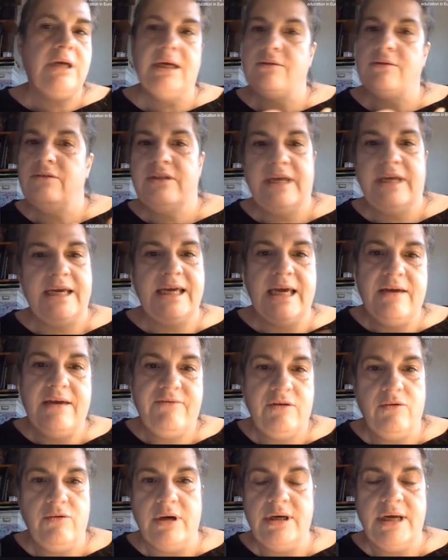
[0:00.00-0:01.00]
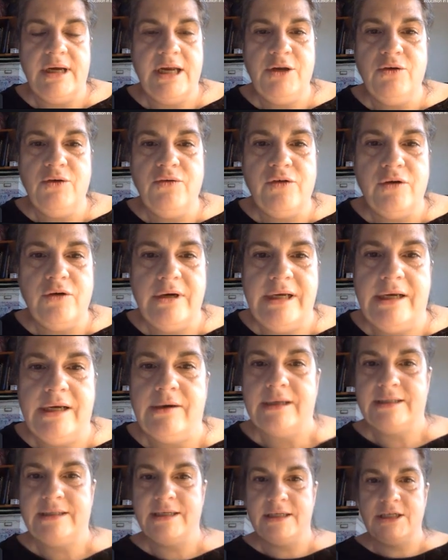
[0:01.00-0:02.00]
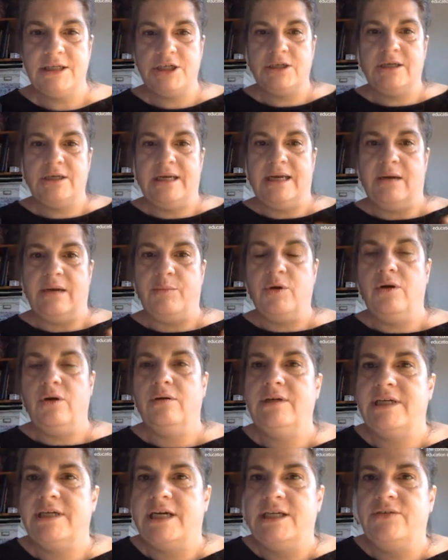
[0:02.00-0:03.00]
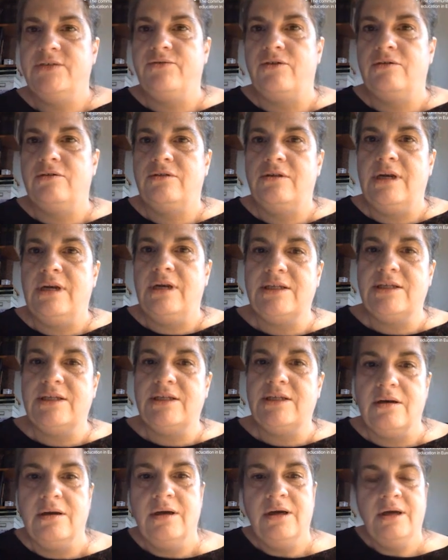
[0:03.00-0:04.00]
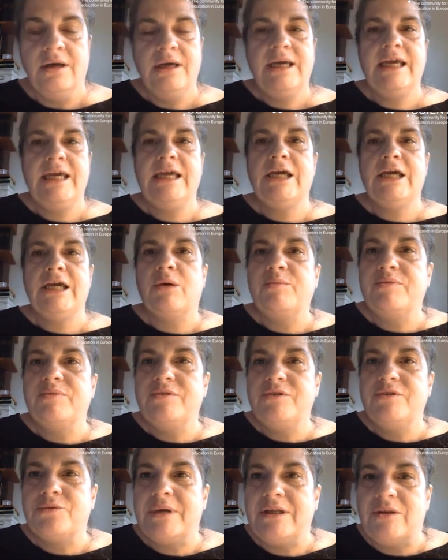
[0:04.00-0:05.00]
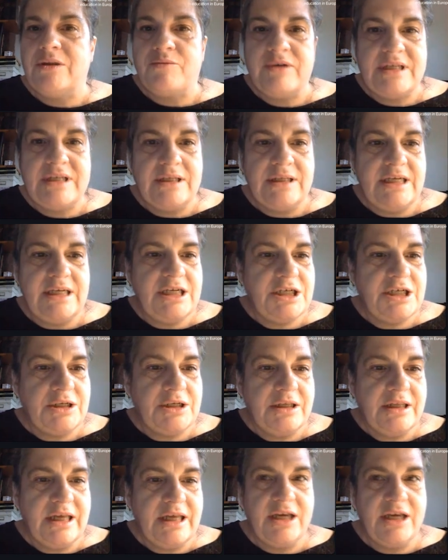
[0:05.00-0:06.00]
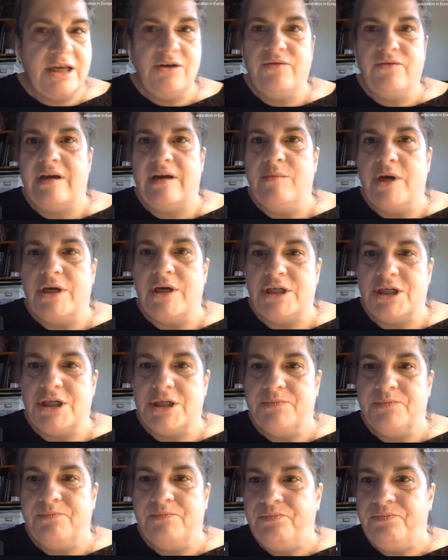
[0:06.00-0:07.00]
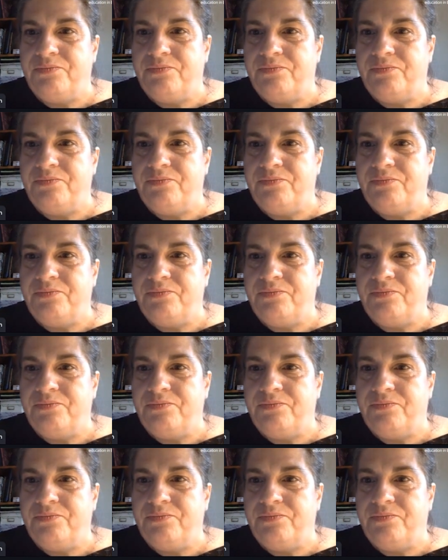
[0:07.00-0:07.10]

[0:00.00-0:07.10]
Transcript: like to thank everyone and you for your attention, and apologize for the little hiccup during the presentation. Thank you very much.